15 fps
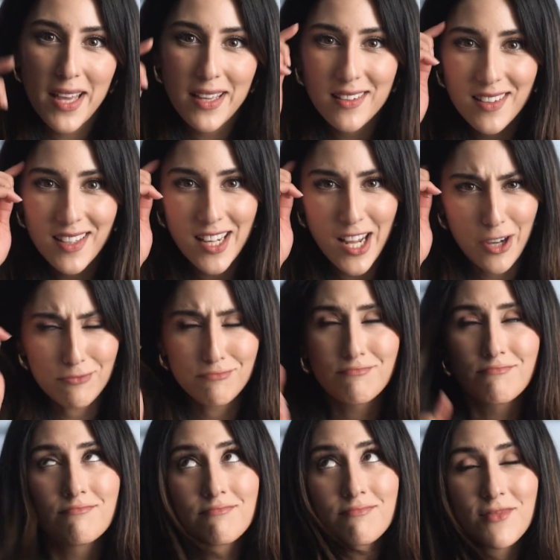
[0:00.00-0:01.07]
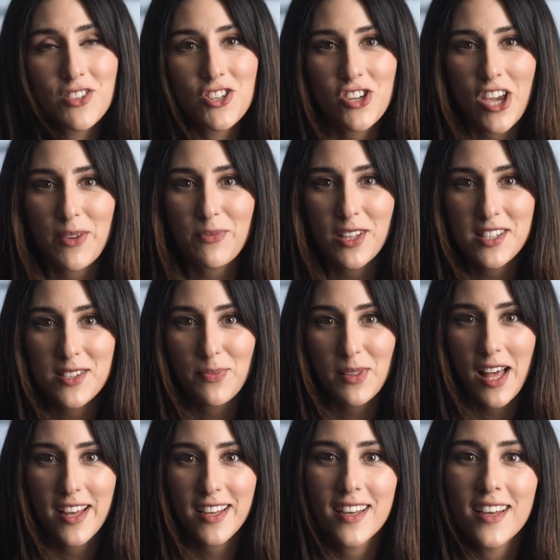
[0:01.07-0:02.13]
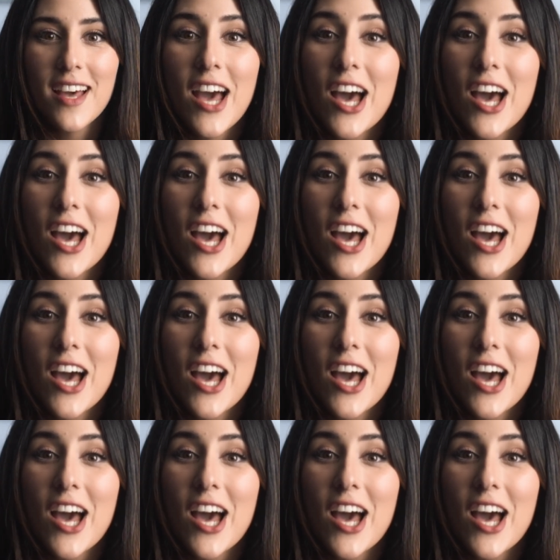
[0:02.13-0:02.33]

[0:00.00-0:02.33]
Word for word: But, you know, shameless plug,